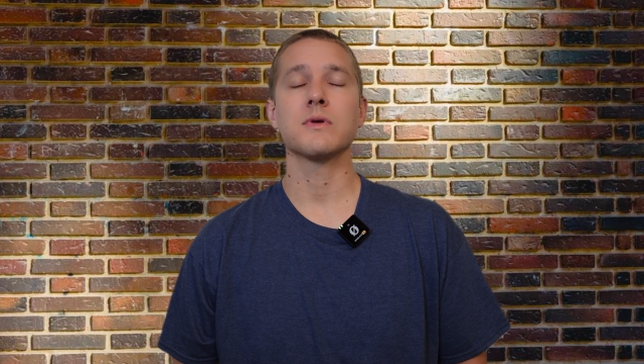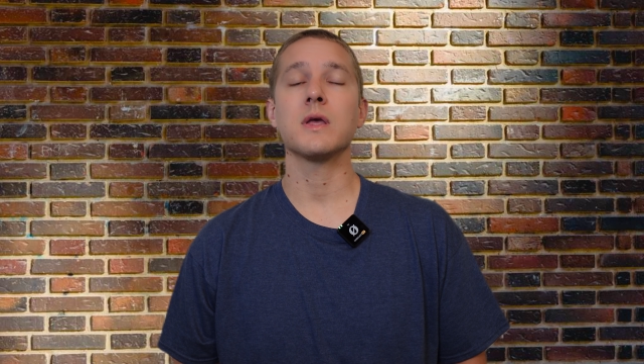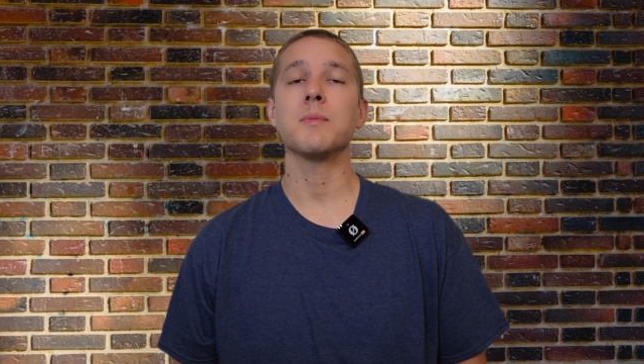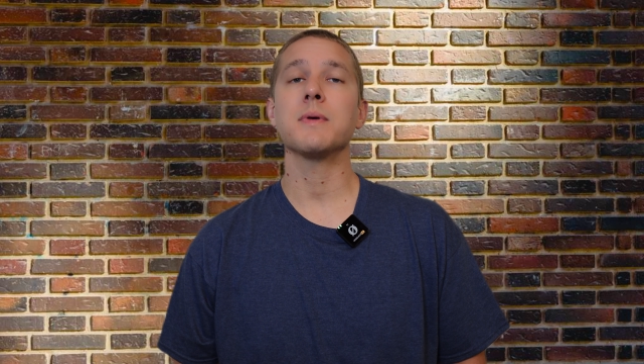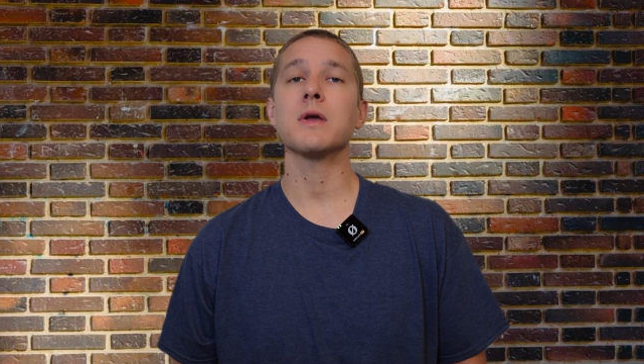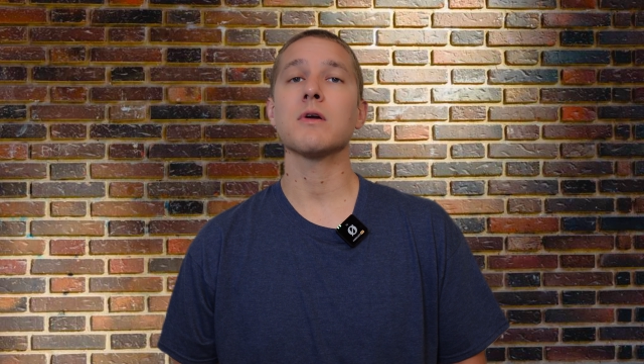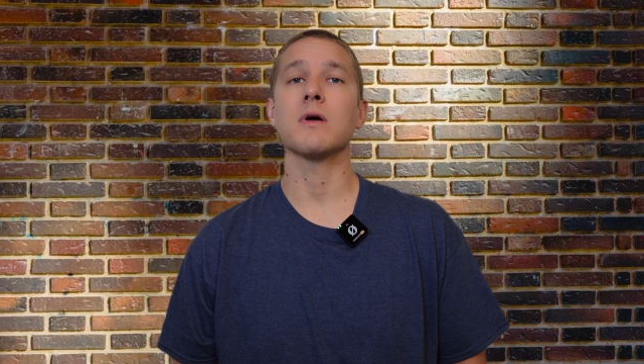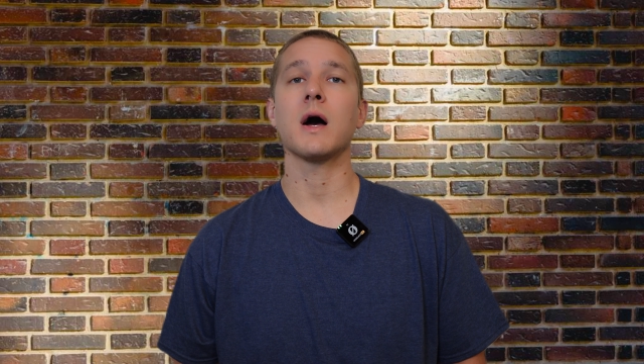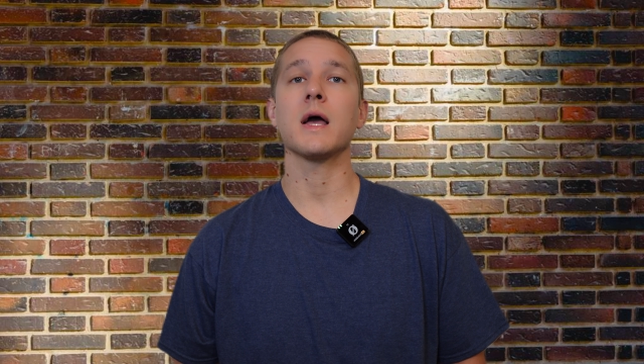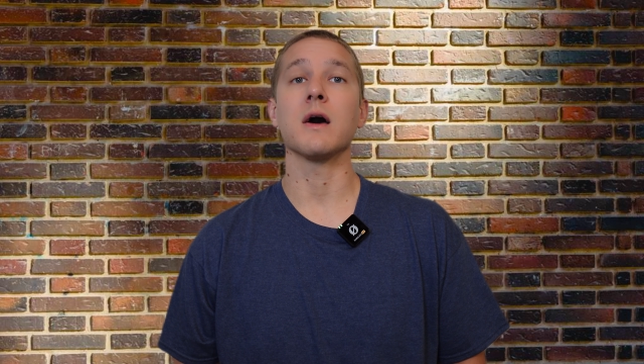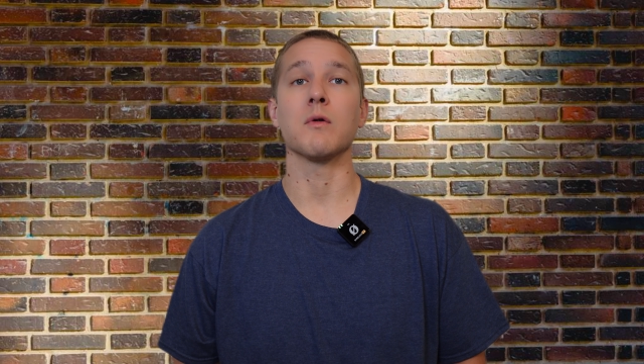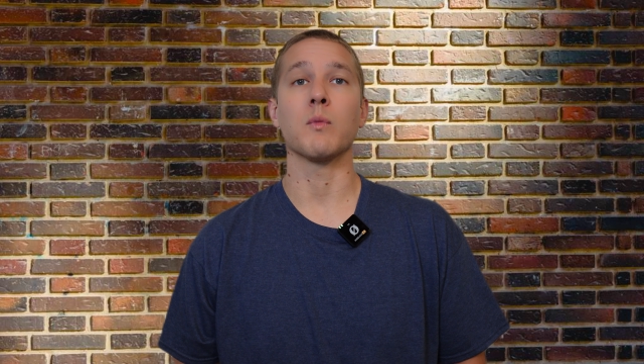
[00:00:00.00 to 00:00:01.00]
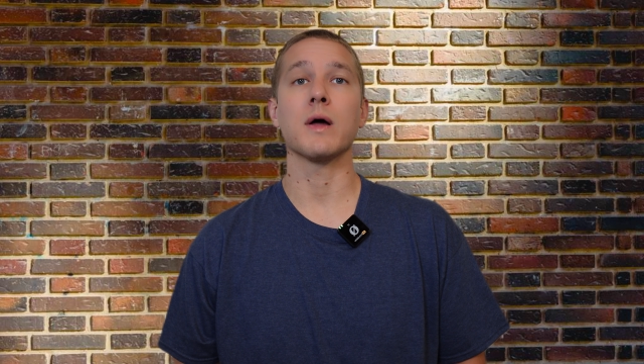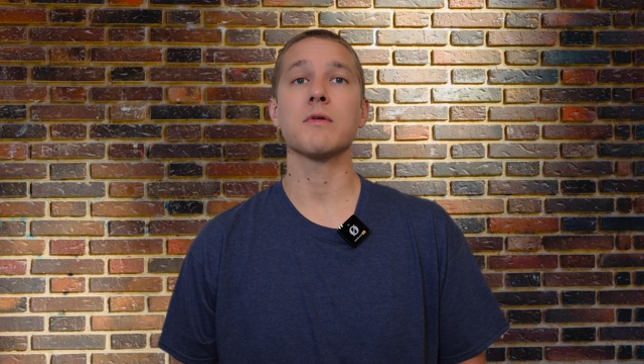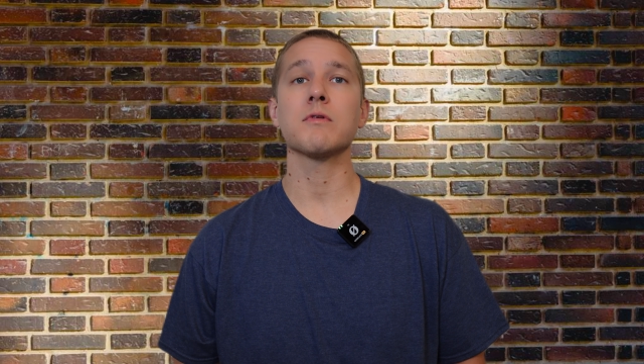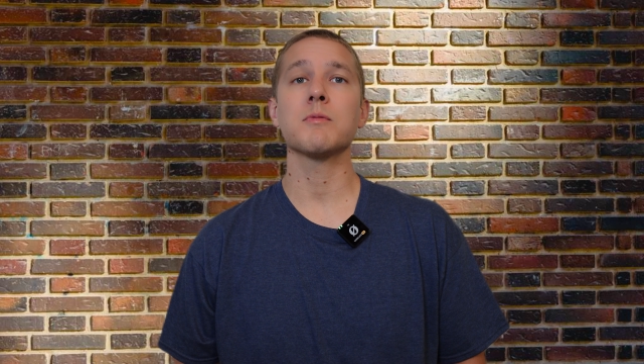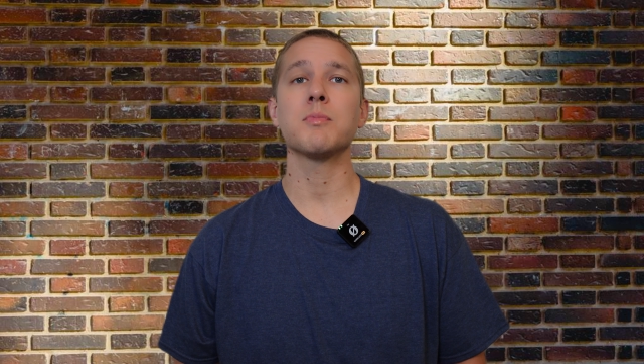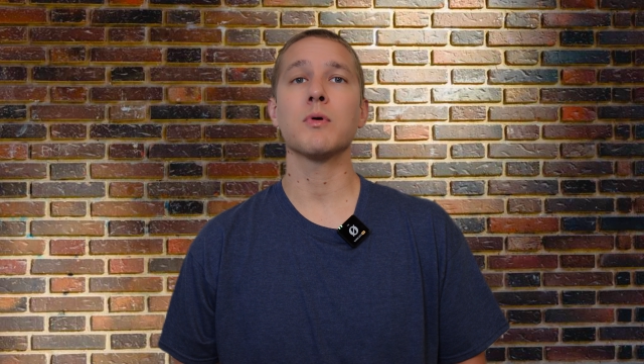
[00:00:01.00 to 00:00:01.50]
keeping your eye on
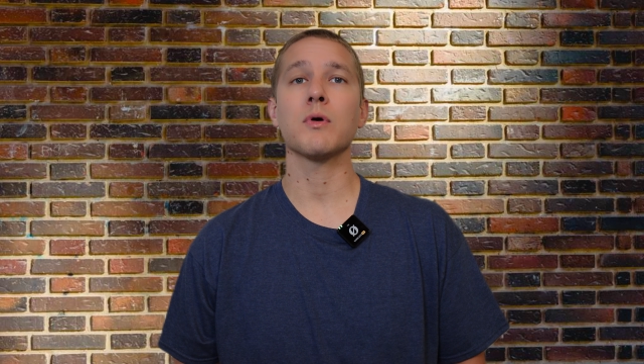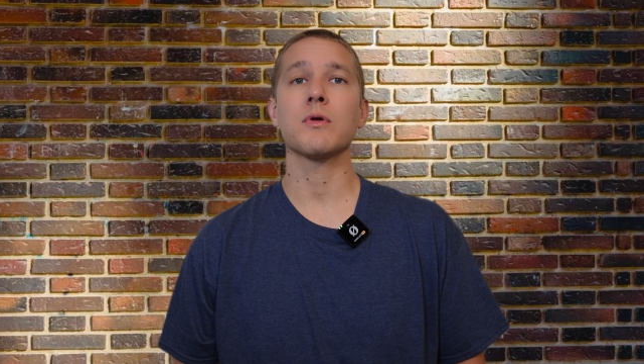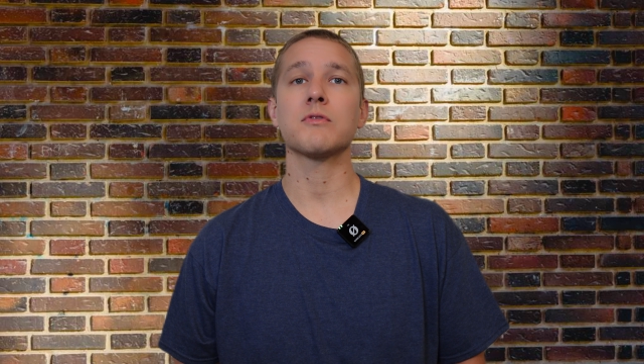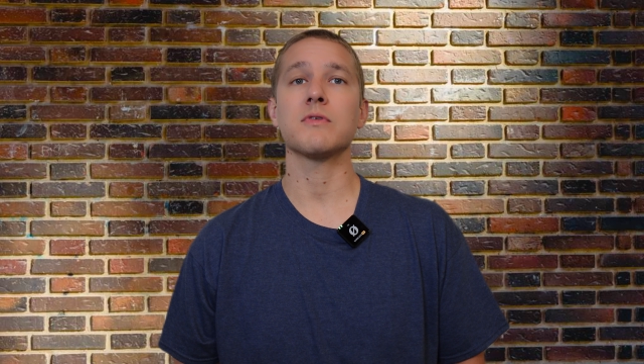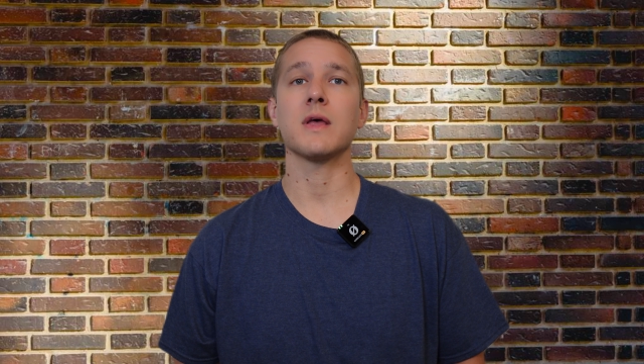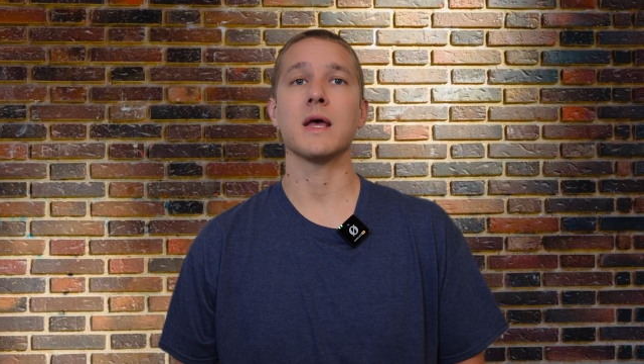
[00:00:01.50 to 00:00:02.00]
weather reports